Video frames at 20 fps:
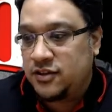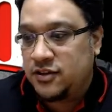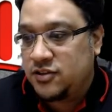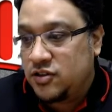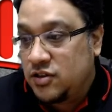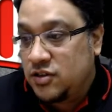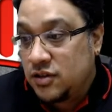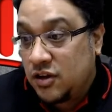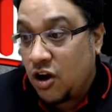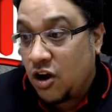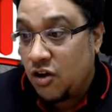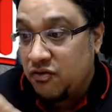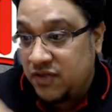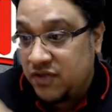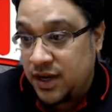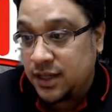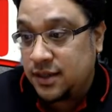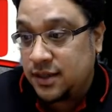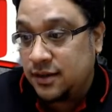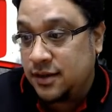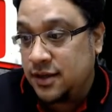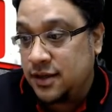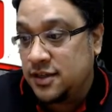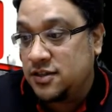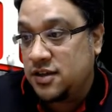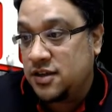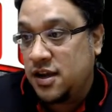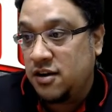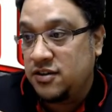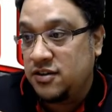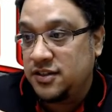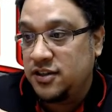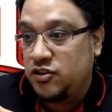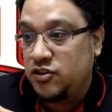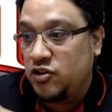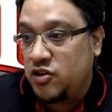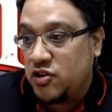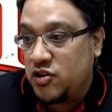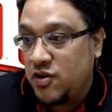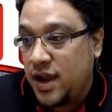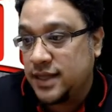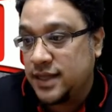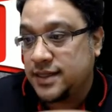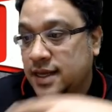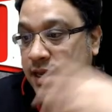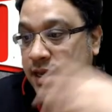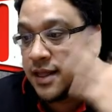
convert this currency to the US.